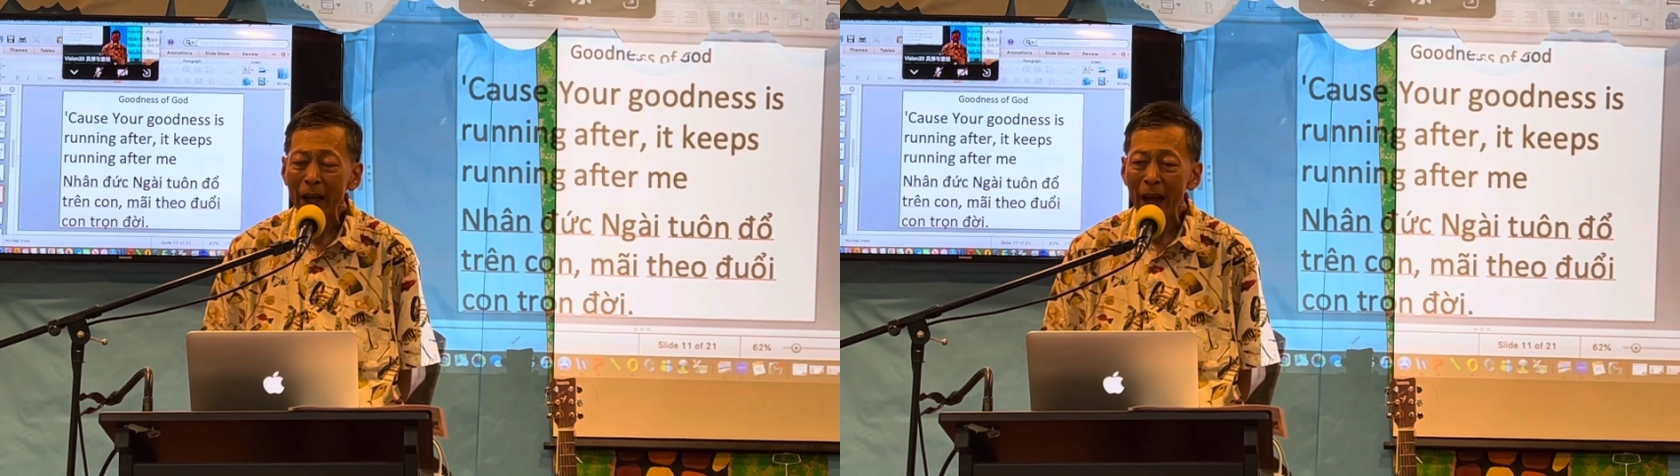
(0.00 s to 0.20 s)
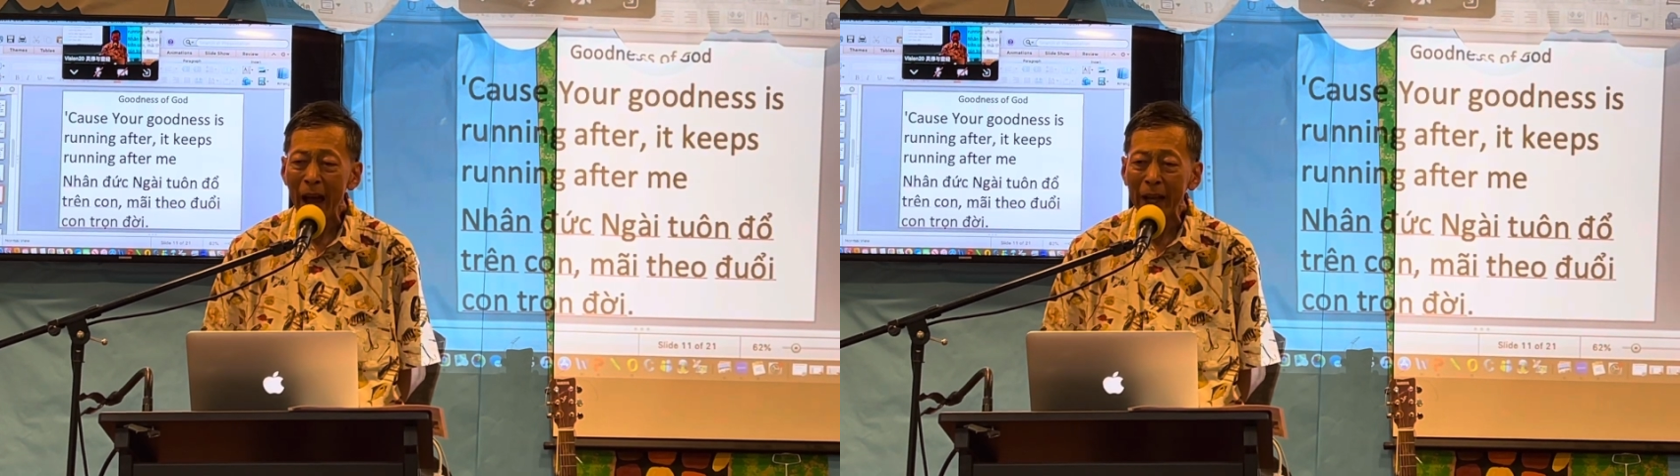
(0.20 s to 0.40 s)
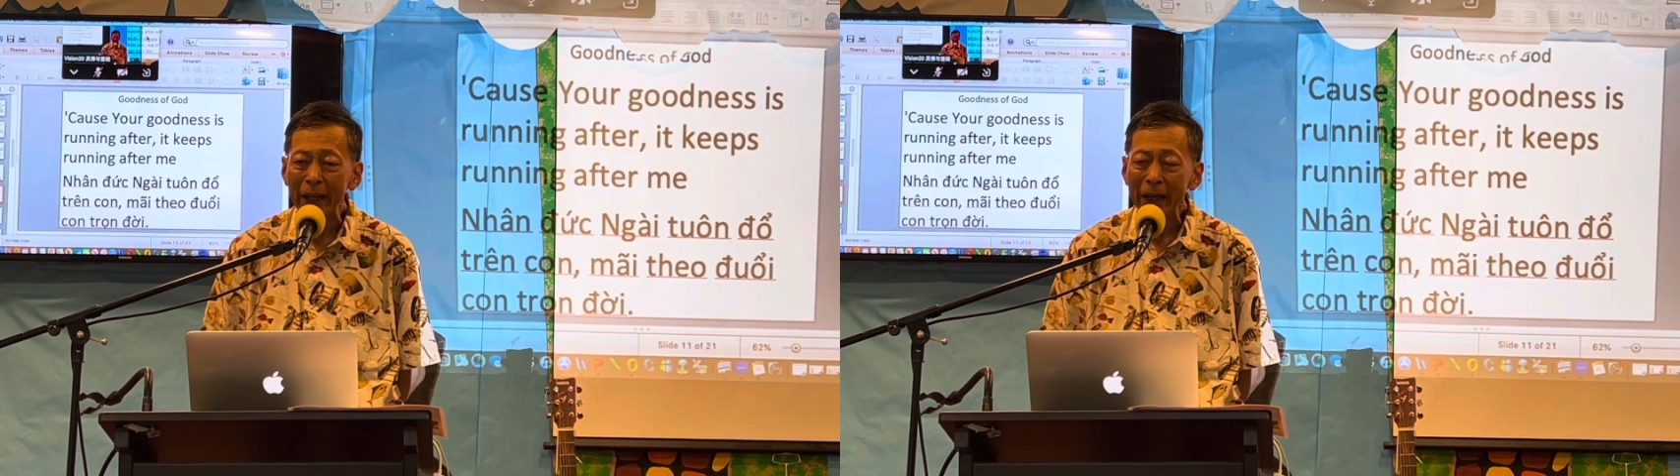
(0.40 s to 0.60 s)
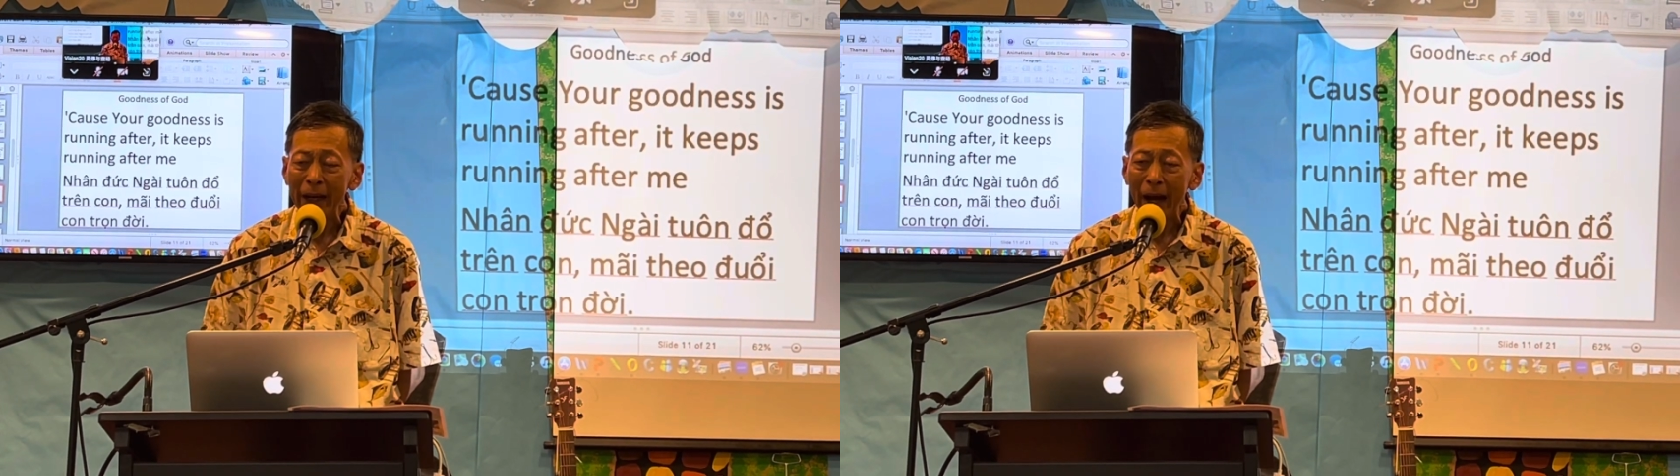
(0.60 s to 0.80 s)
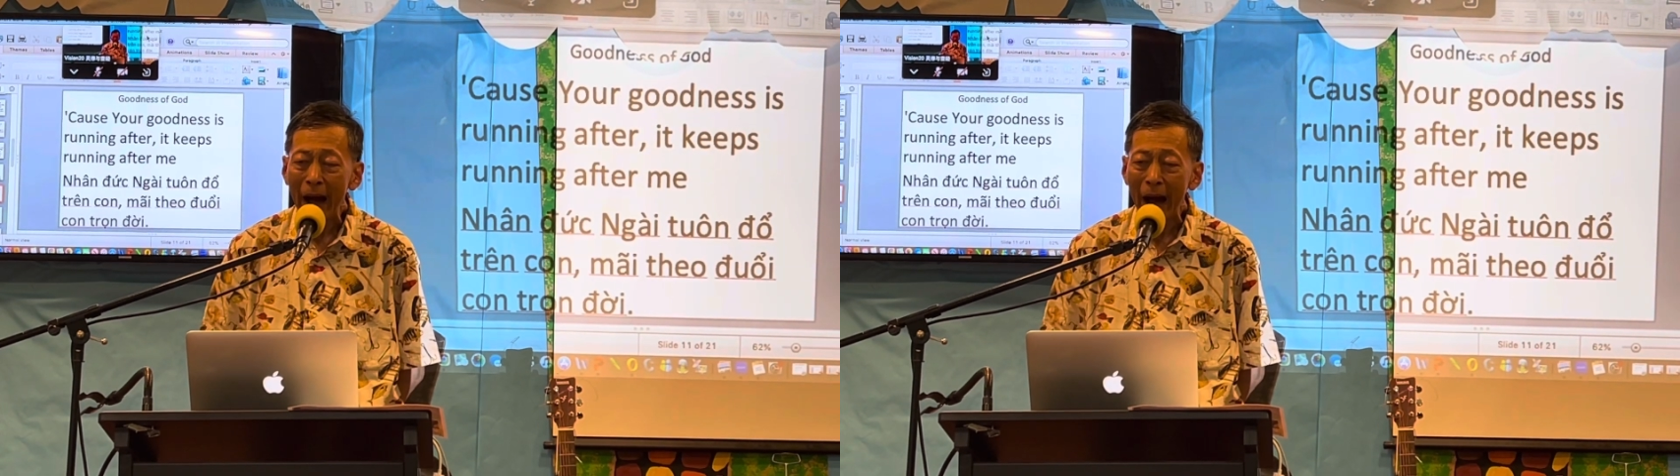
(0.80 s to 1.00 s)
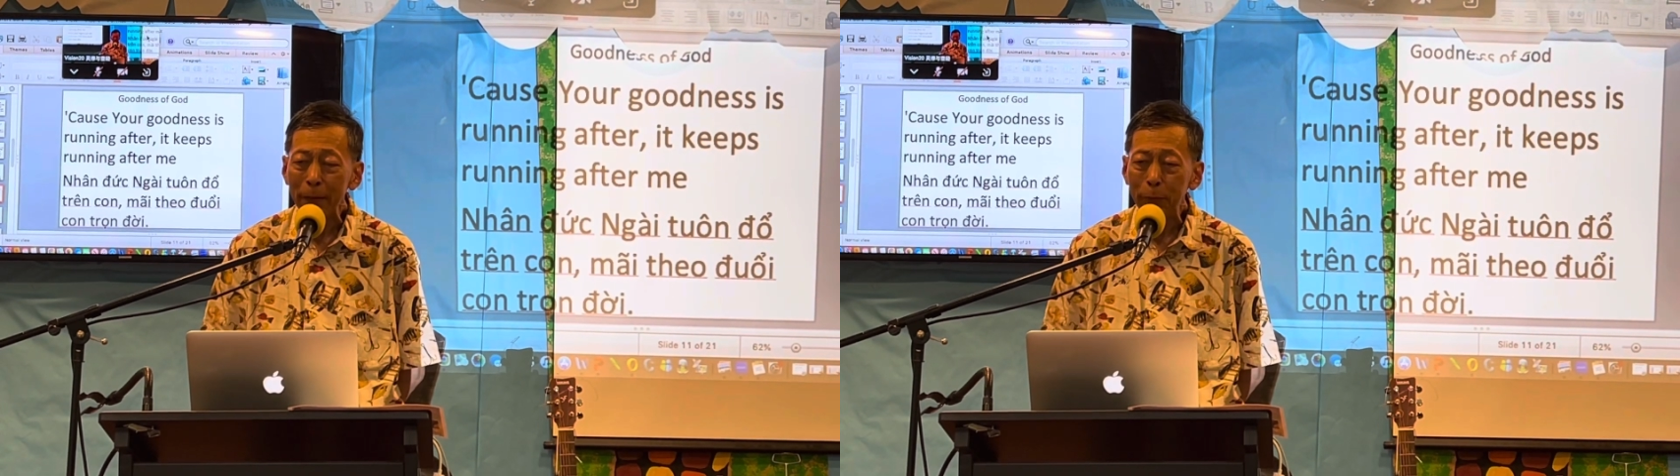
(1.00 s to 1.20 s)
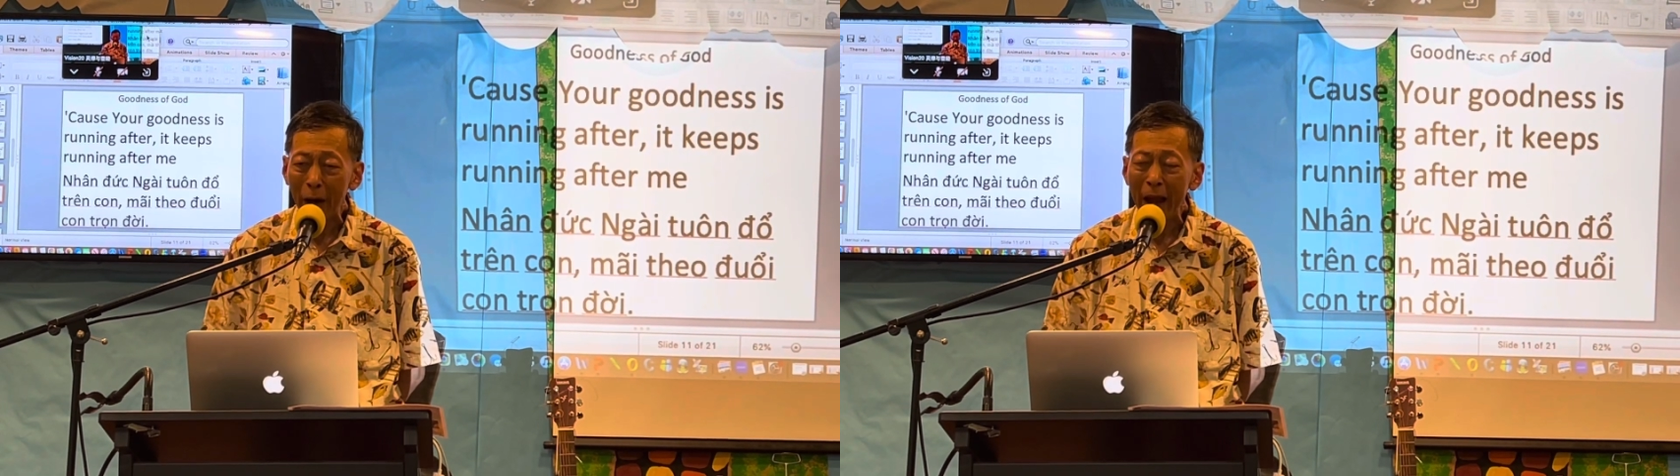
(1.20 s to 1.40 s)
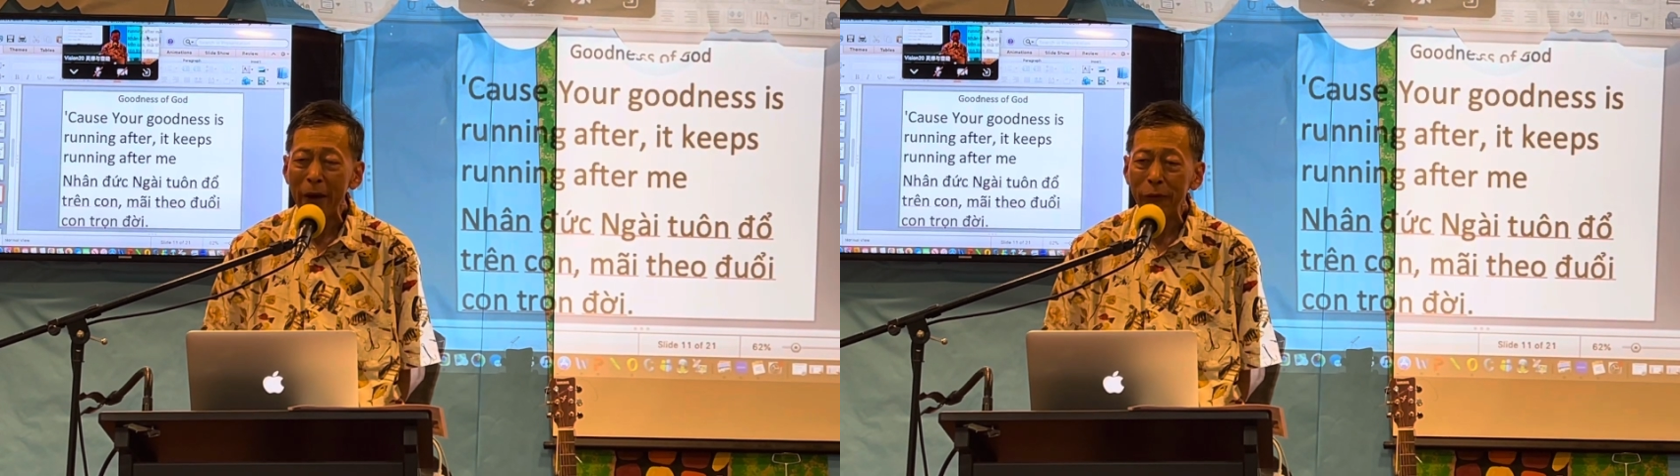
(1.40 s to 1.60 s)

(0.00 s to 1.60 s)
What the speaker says: And I prayed